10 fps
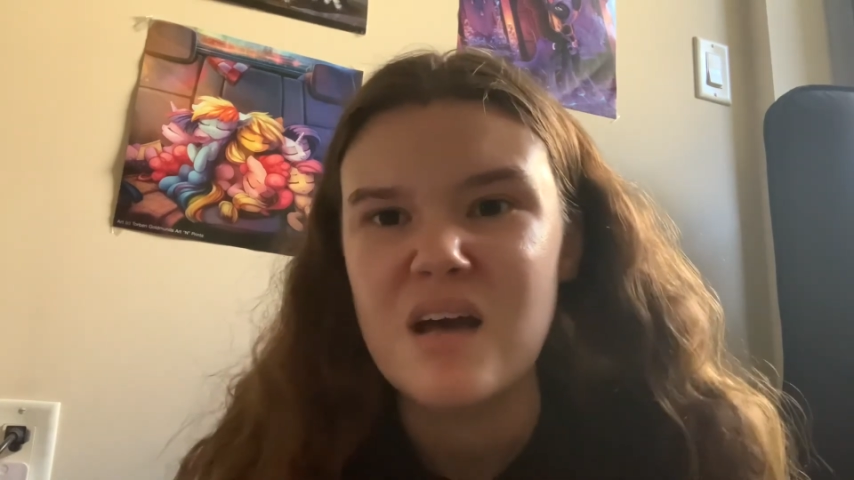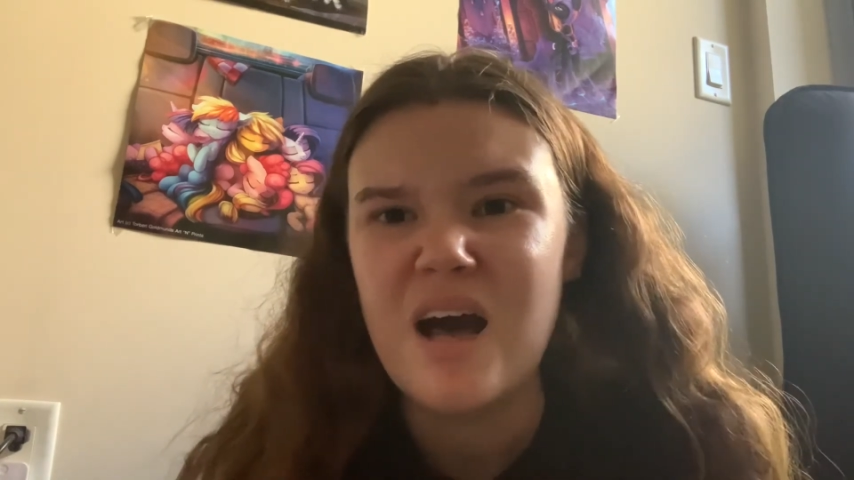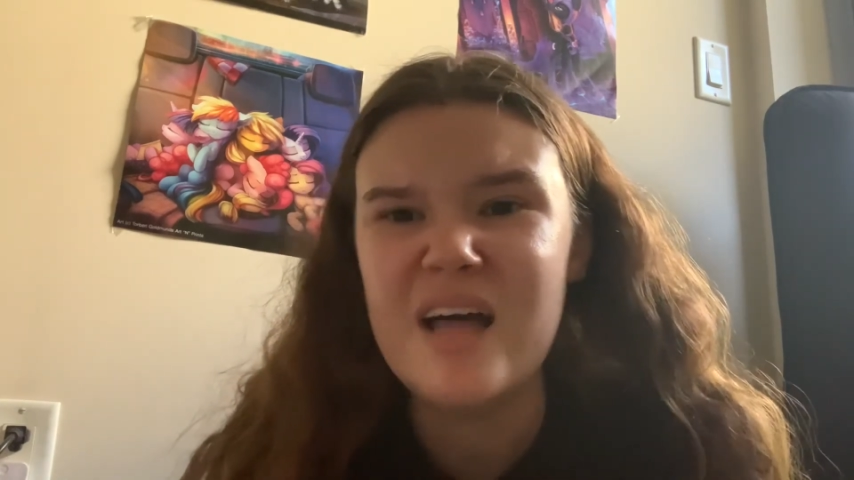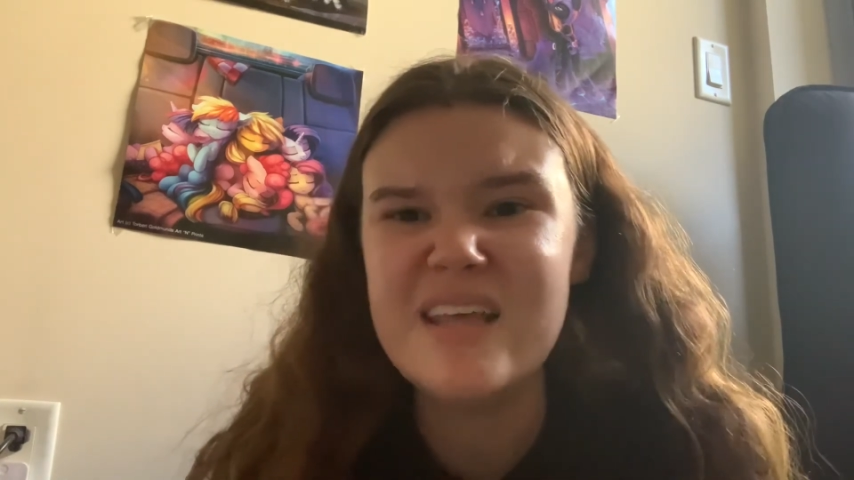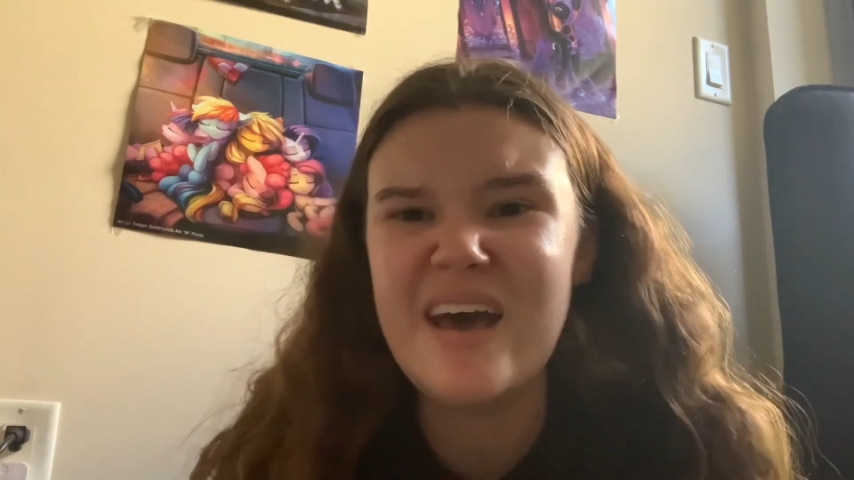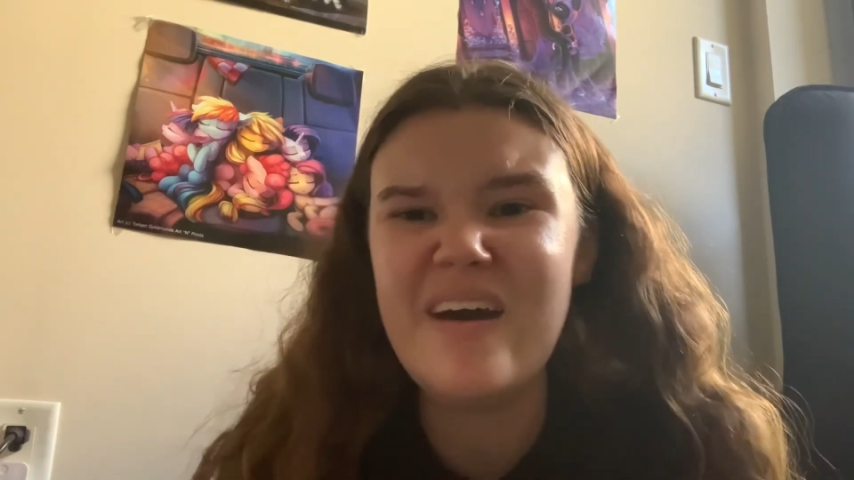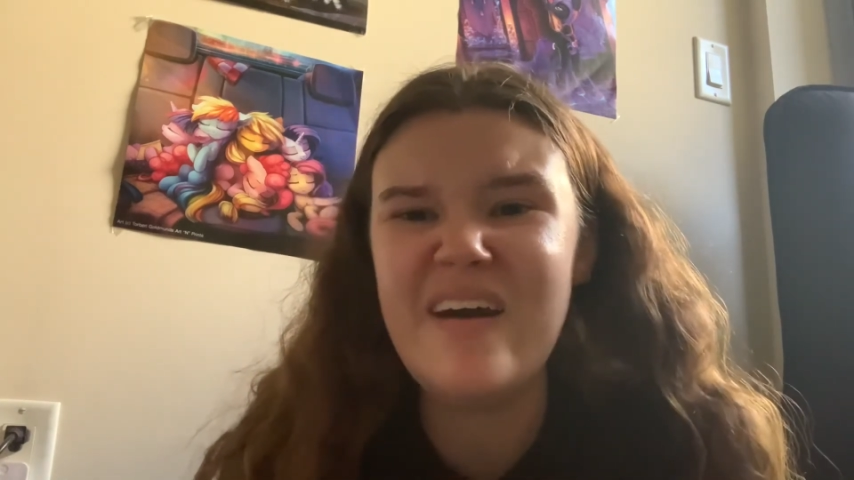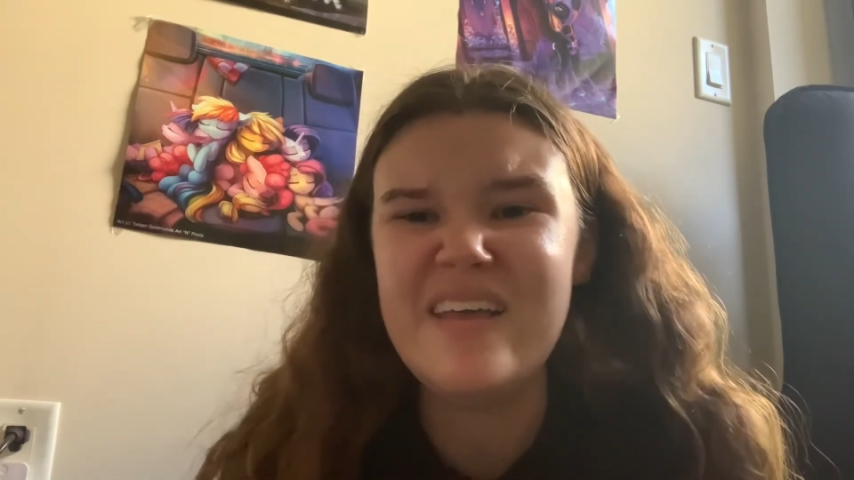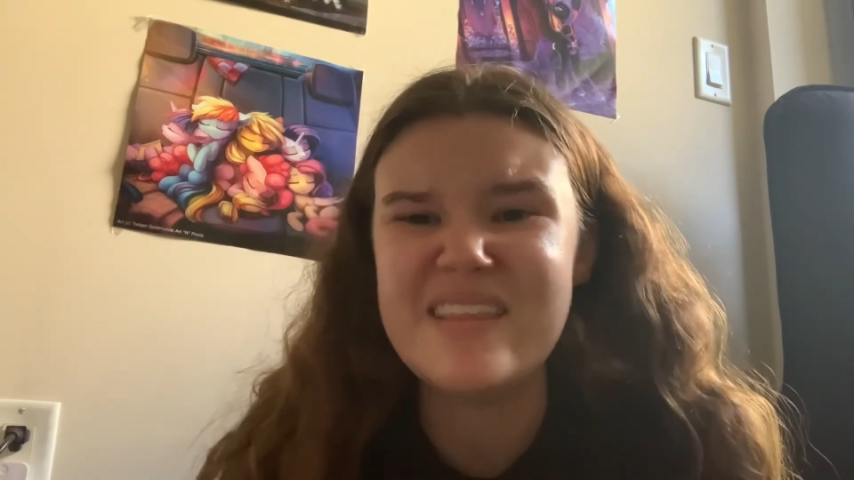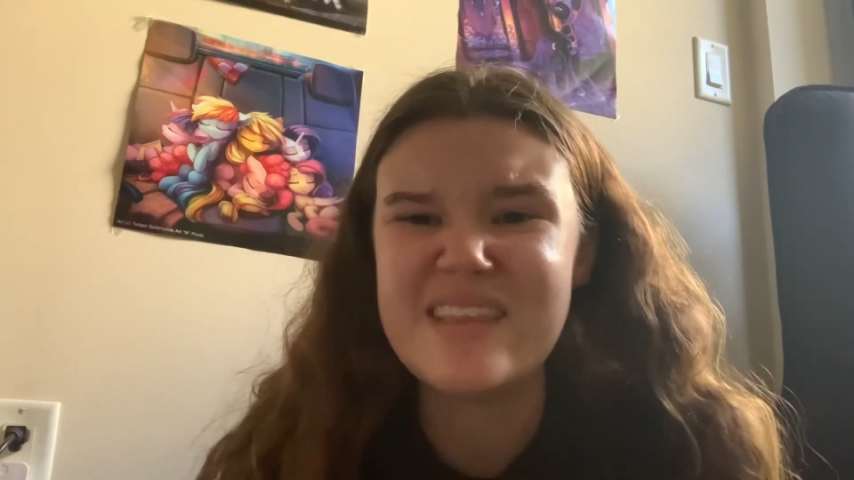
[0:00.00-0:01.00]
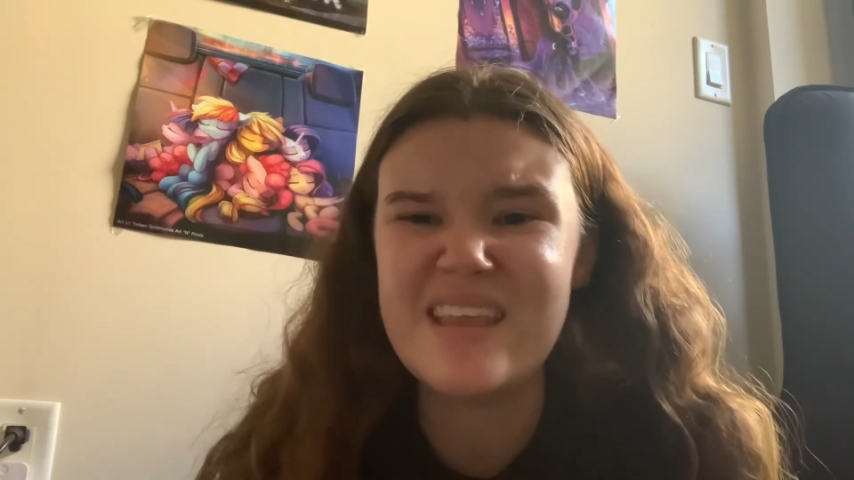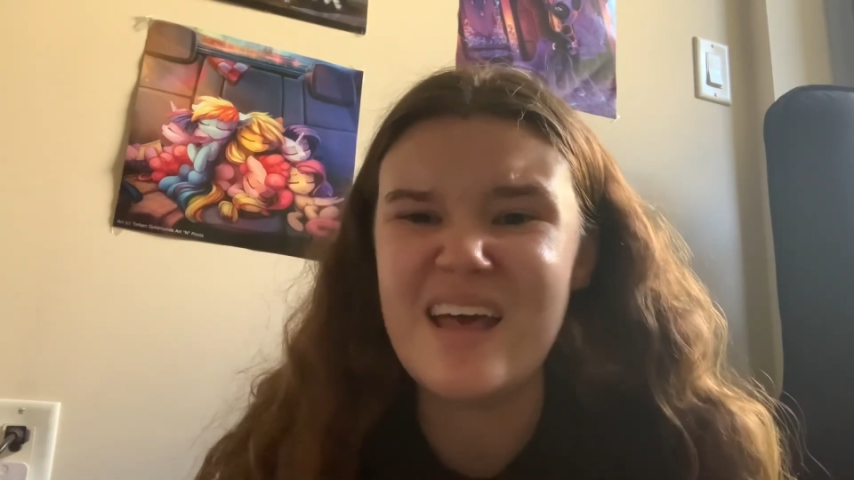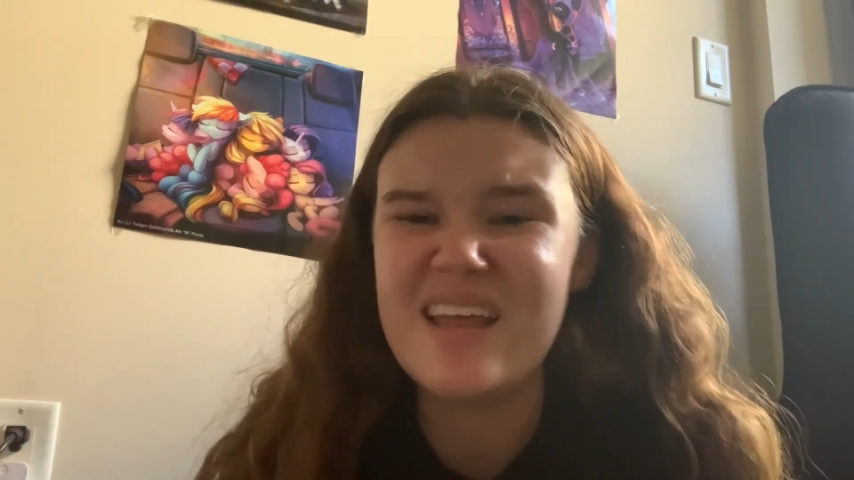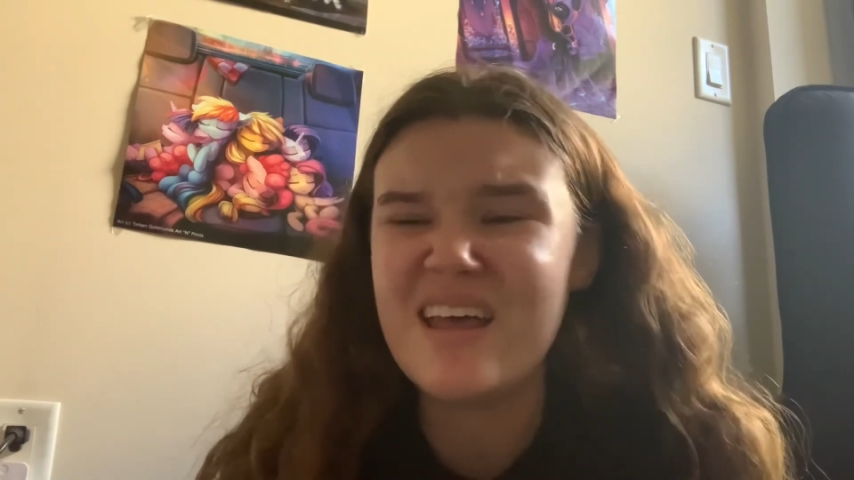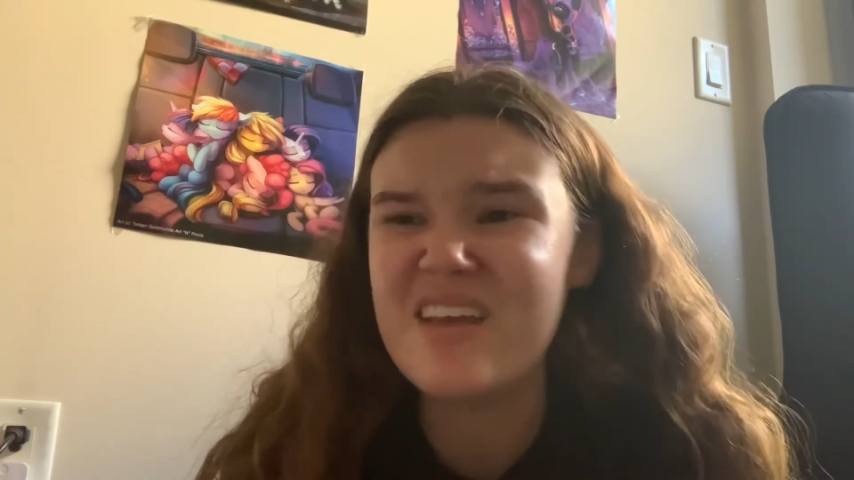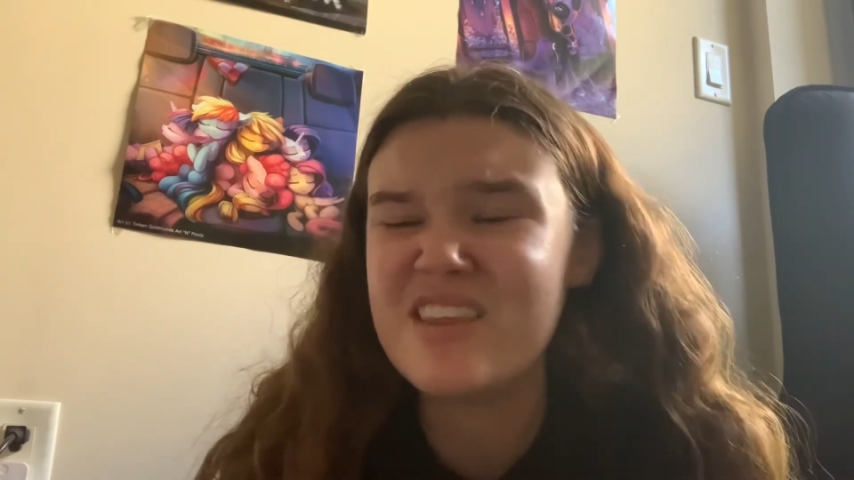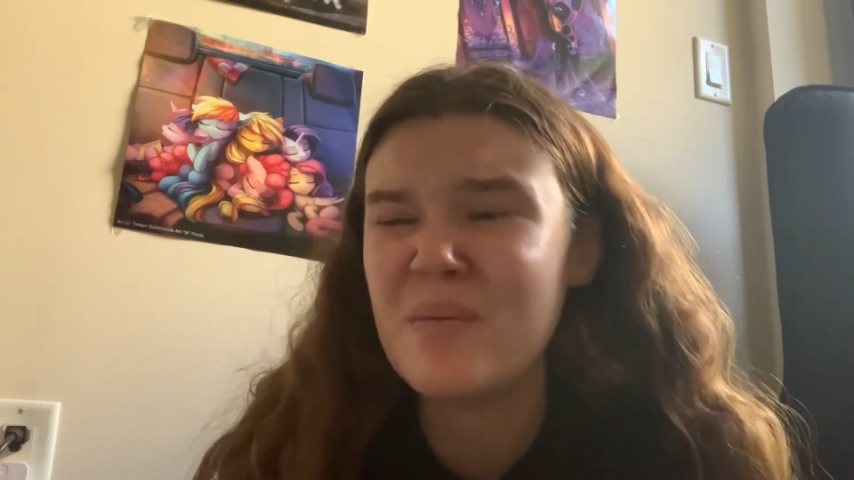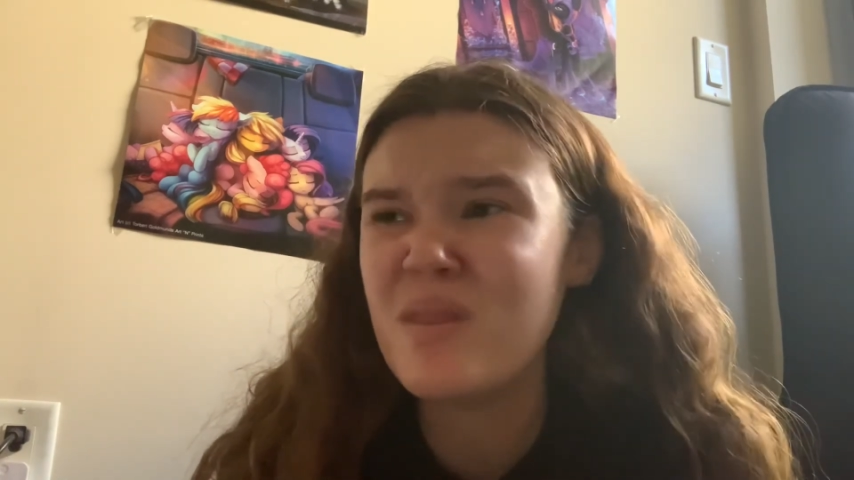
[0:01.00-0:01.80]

Although some